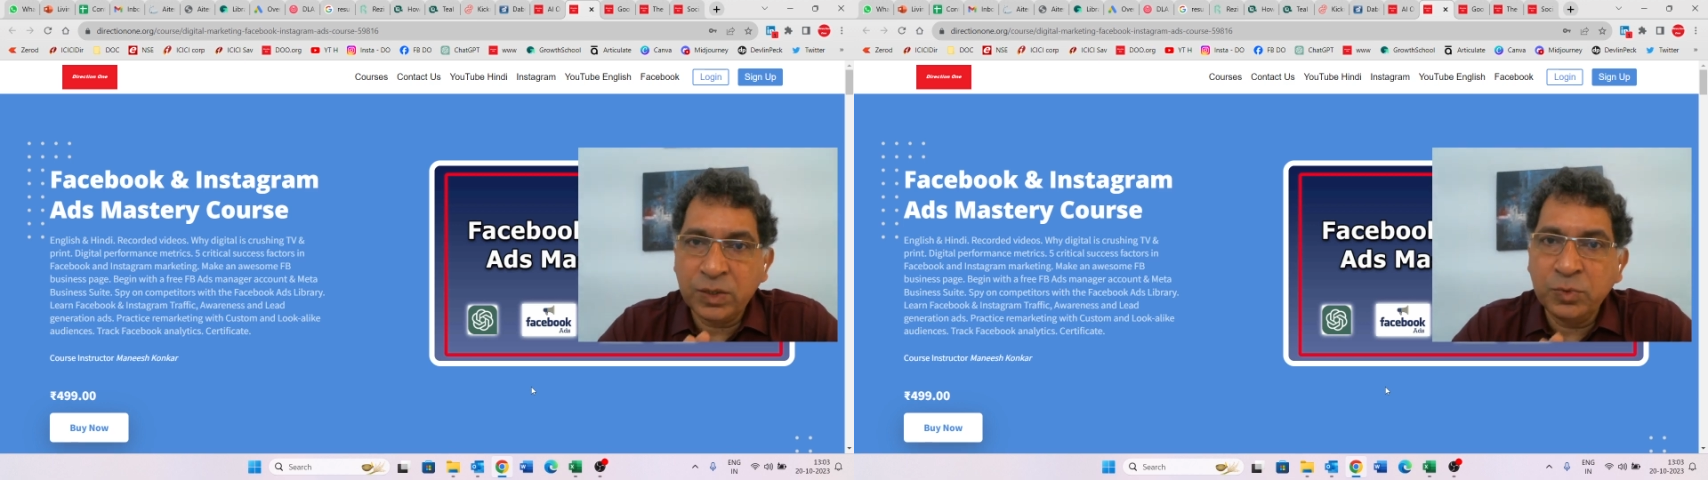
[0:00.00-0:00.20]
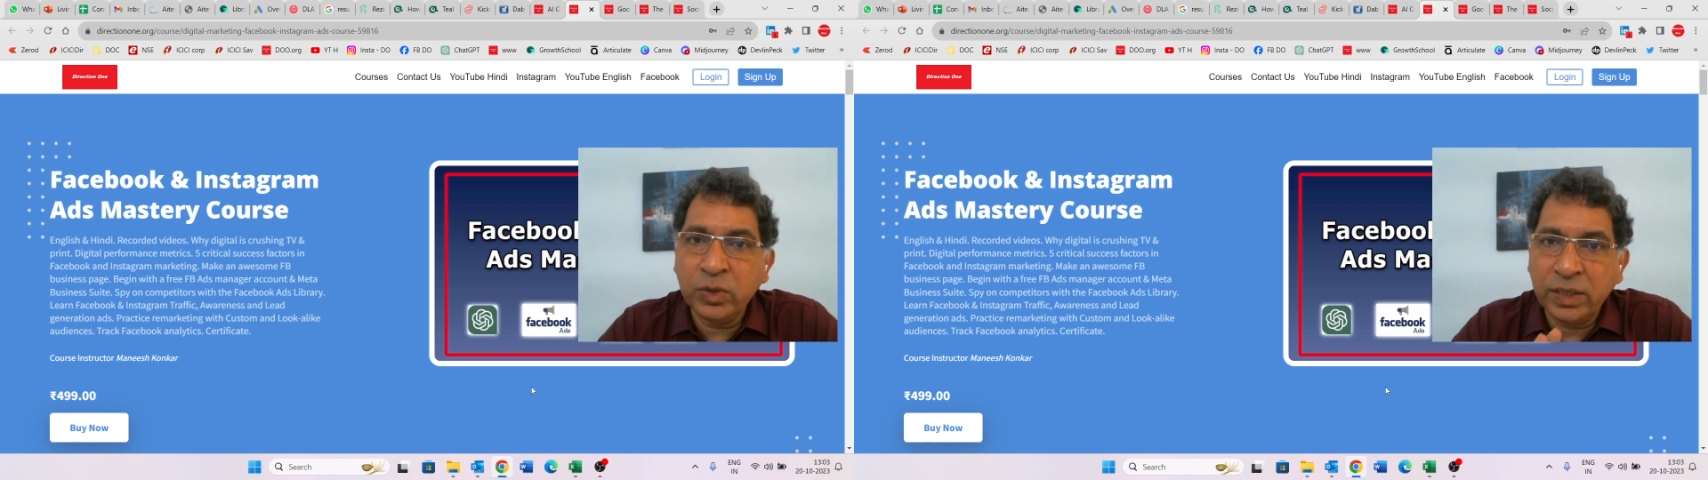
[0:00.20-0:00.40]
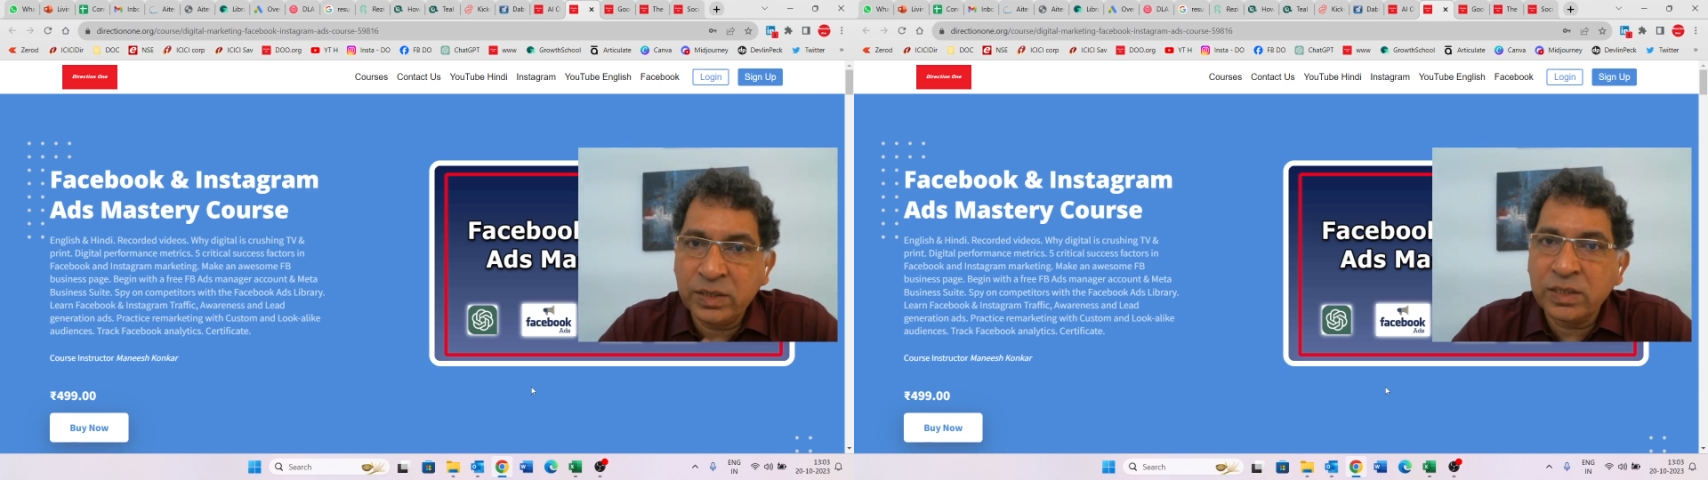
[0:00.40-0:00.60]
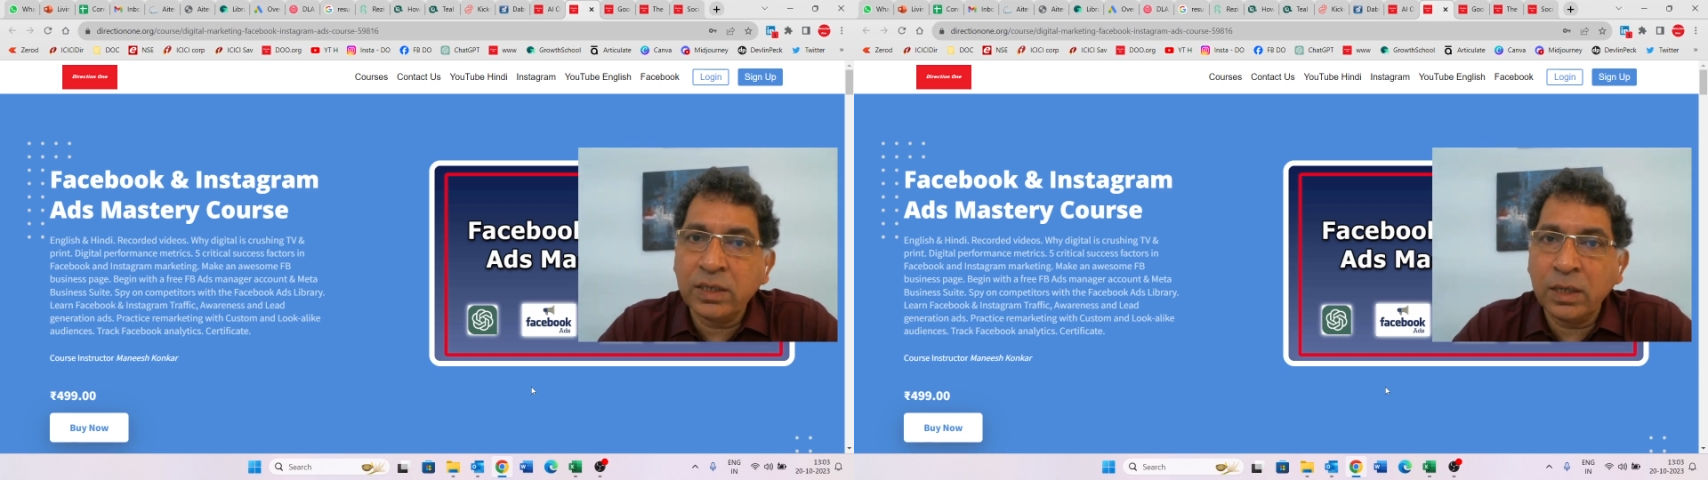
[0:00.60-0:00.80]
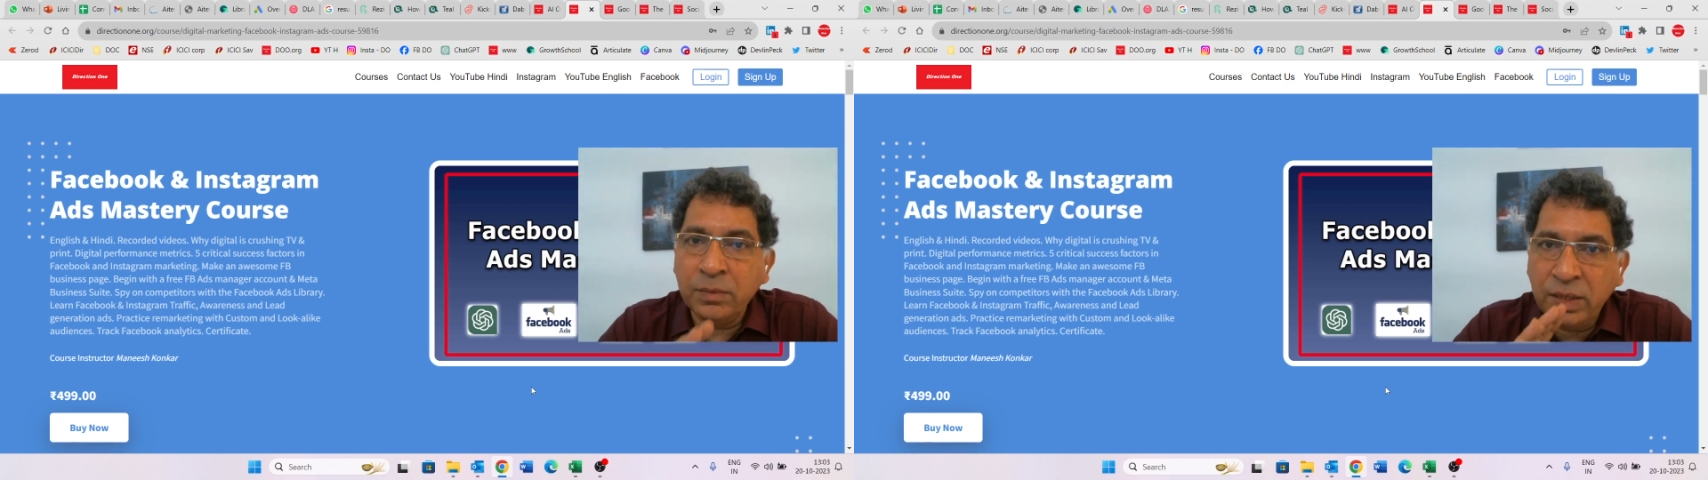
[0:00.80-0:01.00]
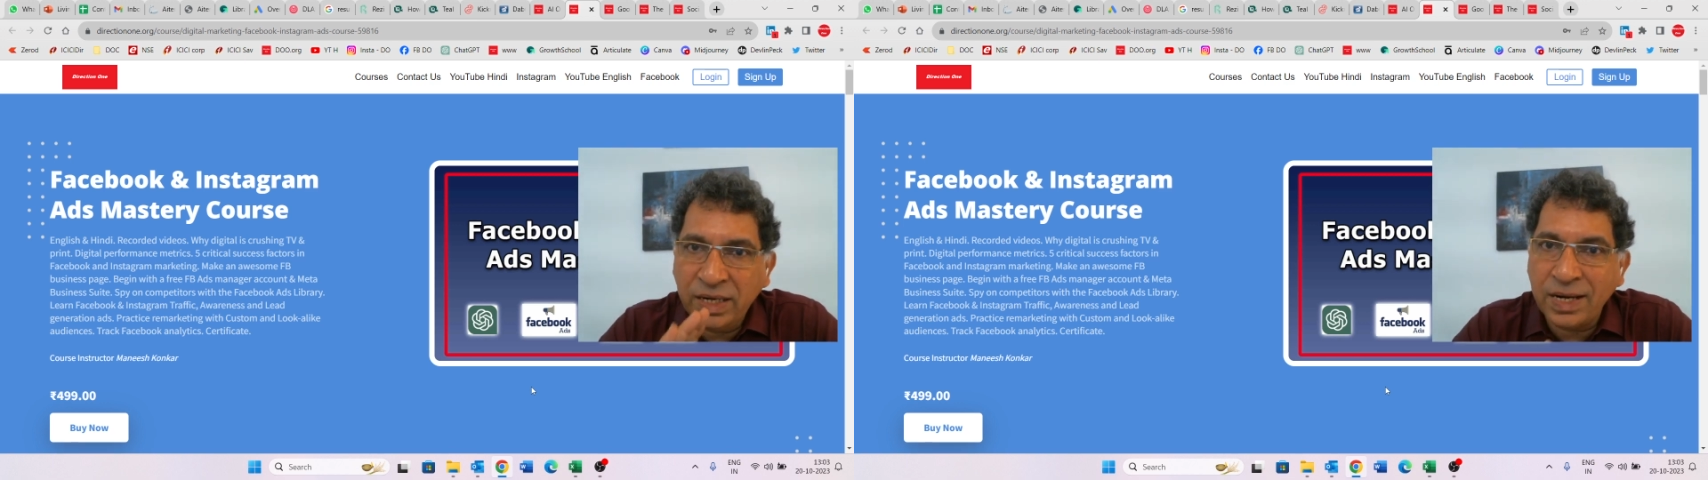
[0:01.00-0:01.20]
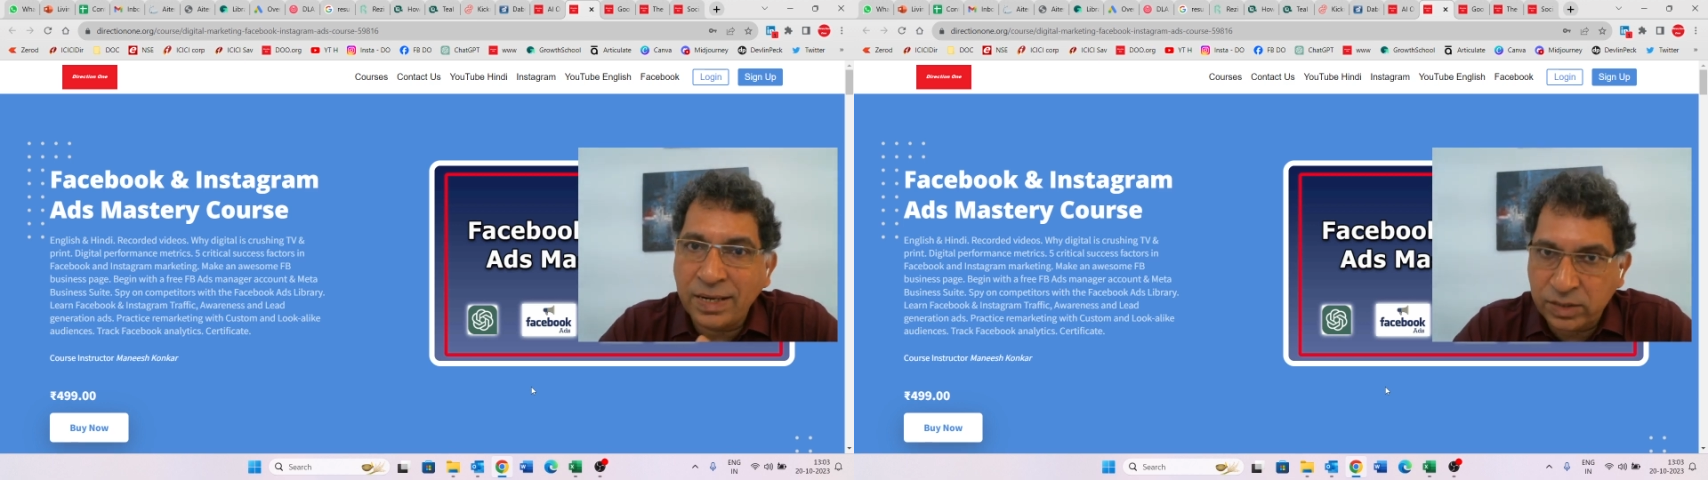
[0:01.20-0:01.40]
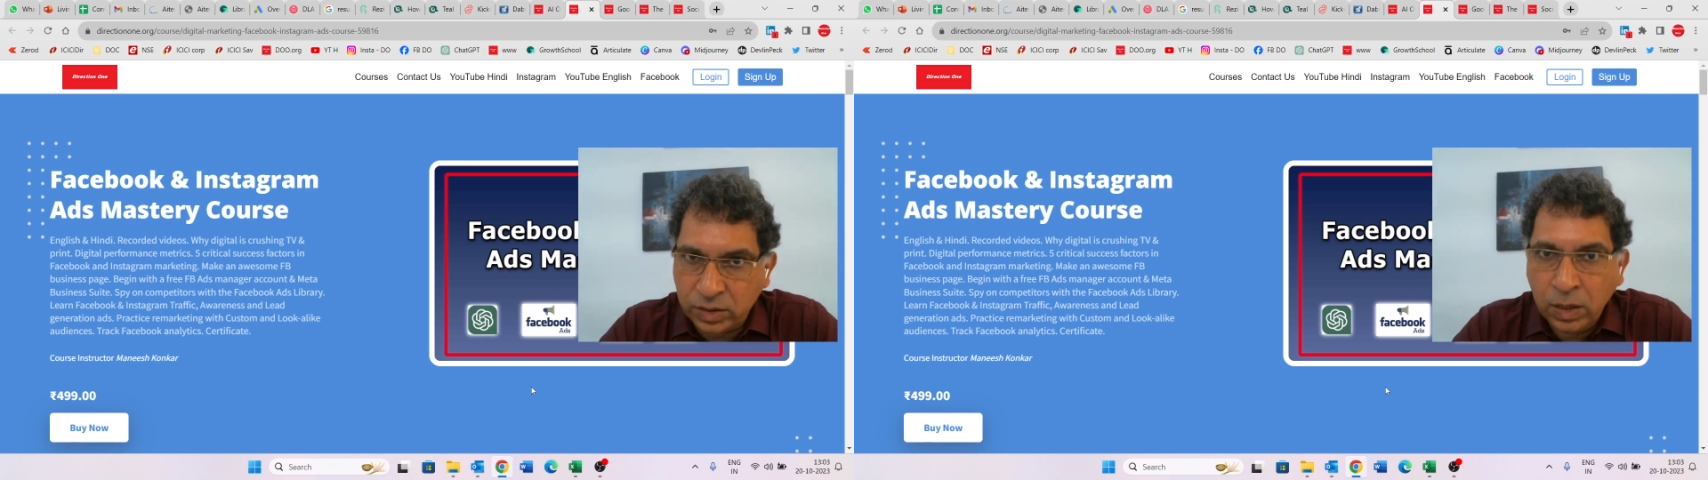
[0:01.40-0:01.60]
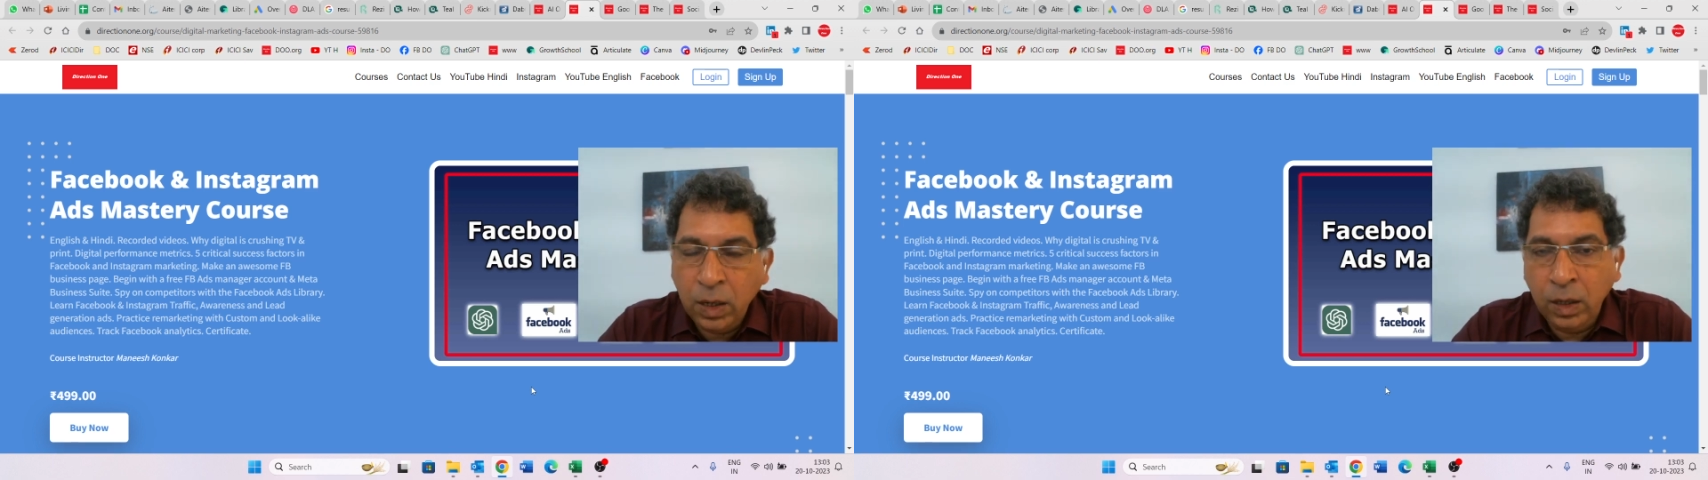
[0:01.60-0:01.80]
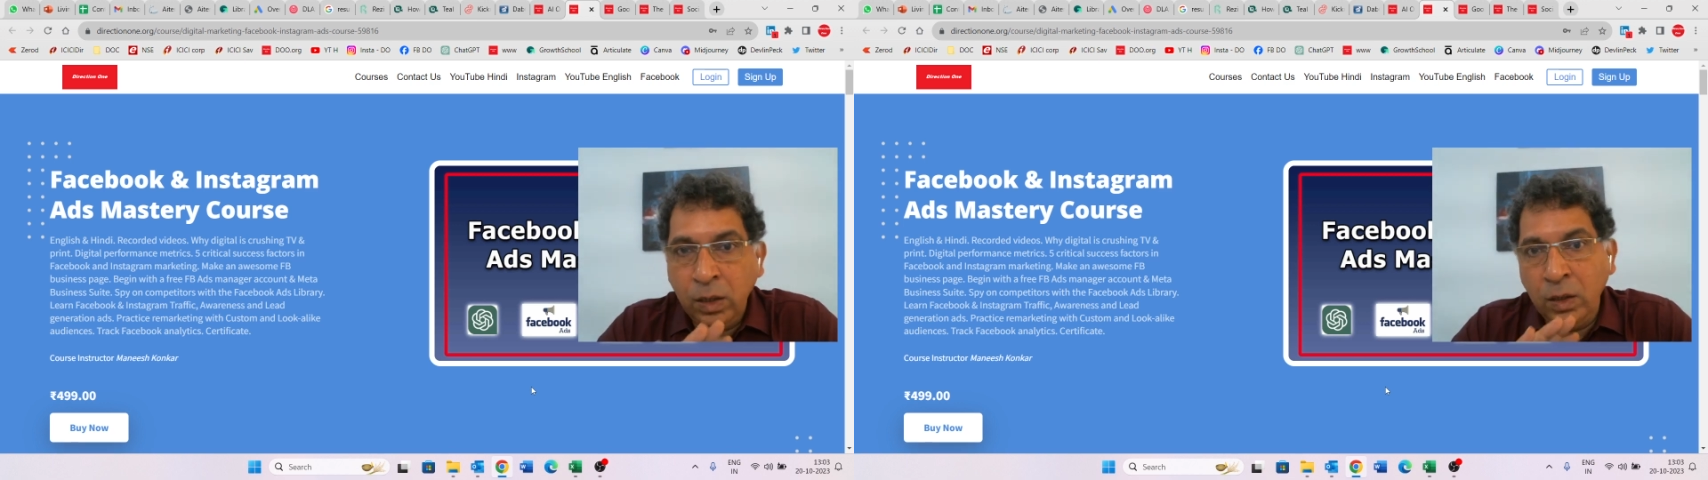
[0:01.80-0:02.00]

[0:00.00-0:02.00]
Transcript: Facebook and Instagram lead ads.